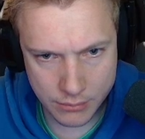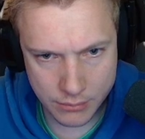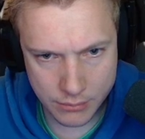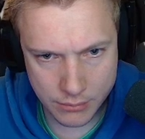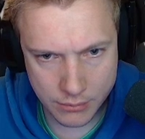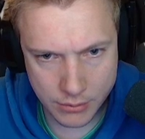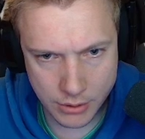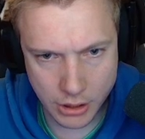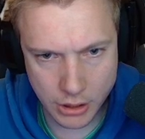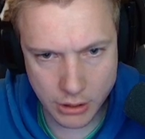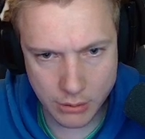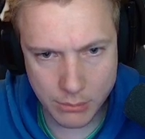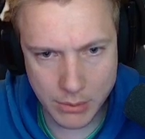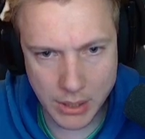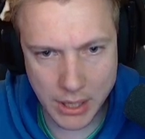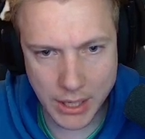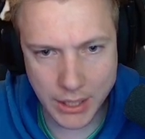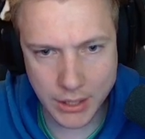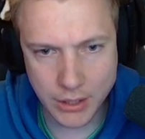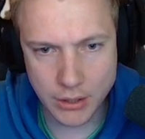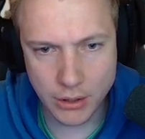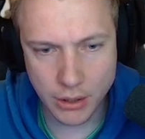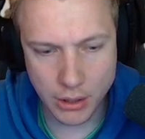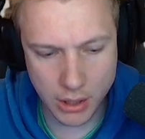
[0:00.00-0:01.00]
Oh
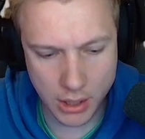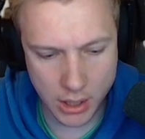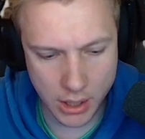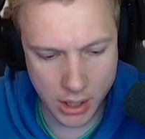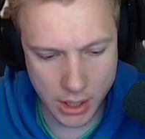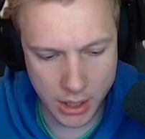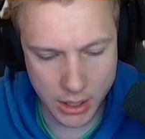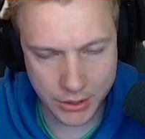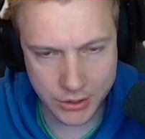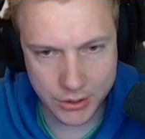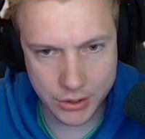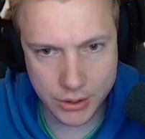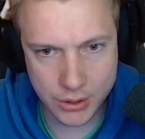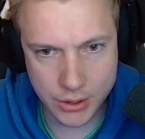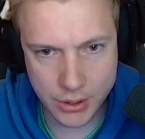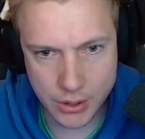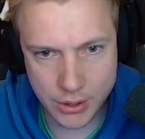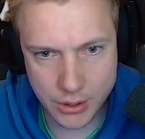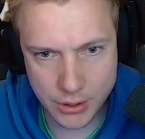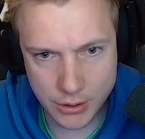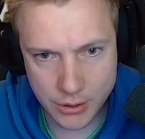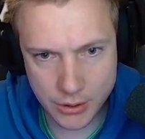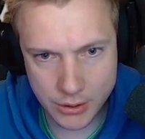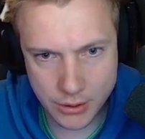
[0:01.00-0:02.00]
my god.
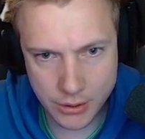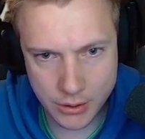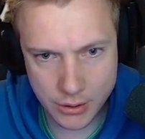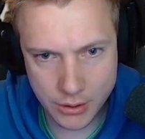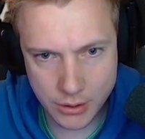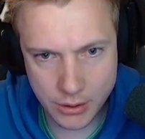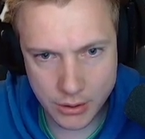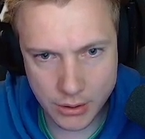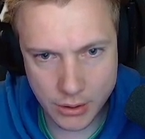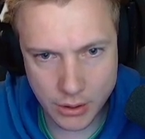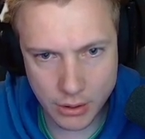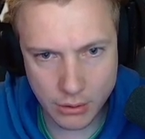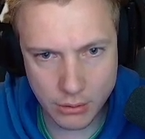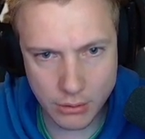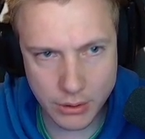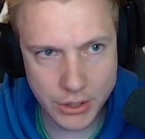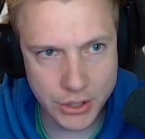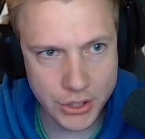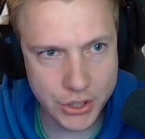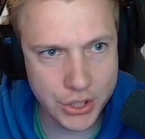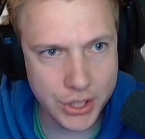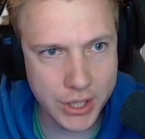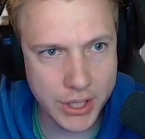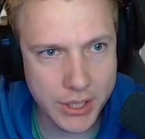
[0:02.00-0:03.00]
Holy
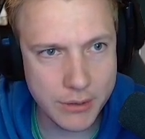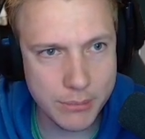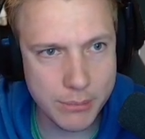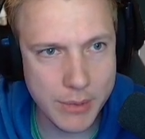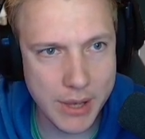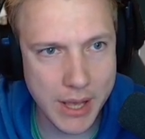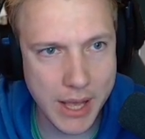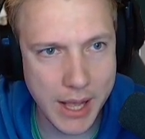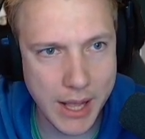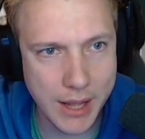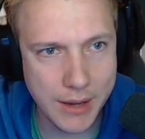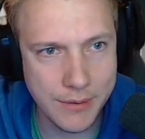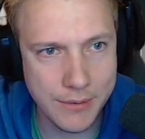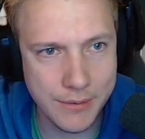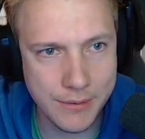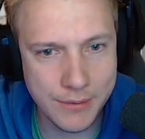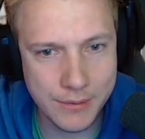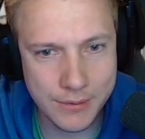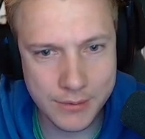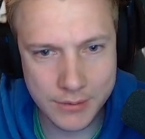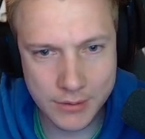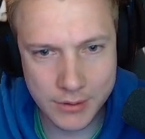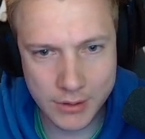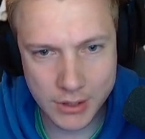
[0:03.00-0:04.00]
shit, man.
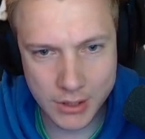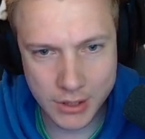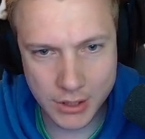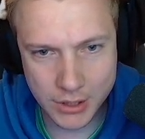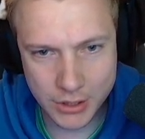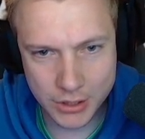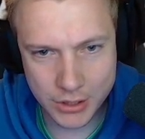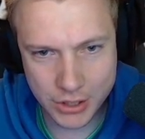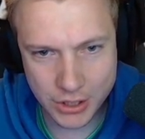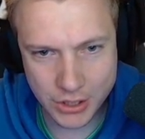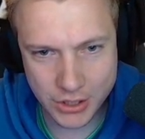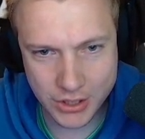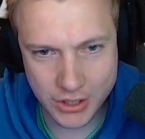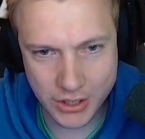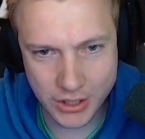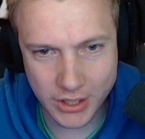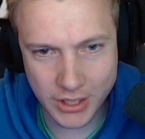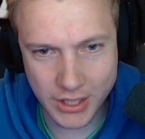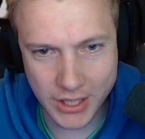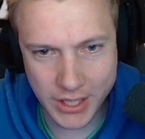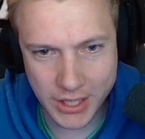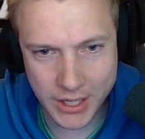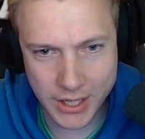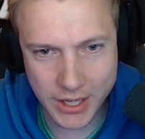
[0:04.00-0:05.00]
Just
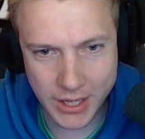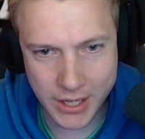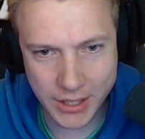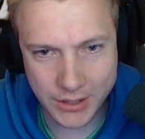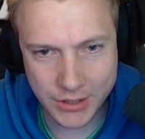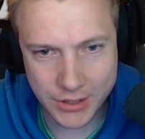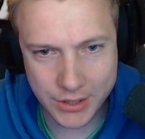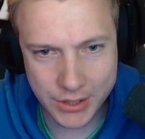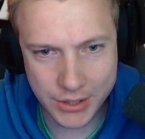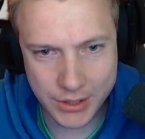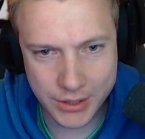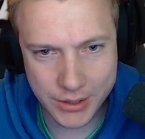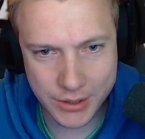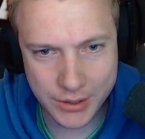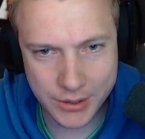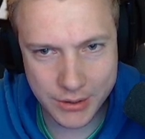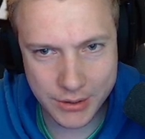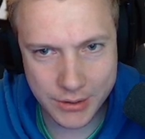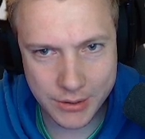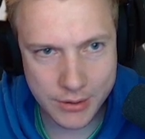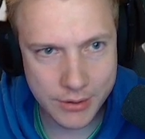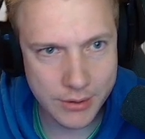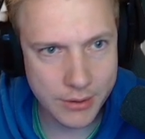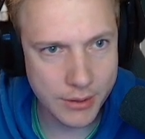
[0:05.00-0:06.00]
delete it.
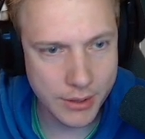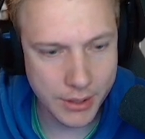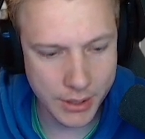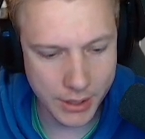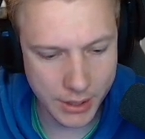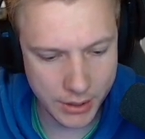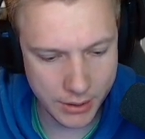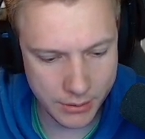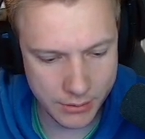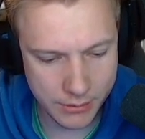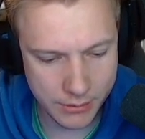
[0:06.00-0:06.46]
Huh?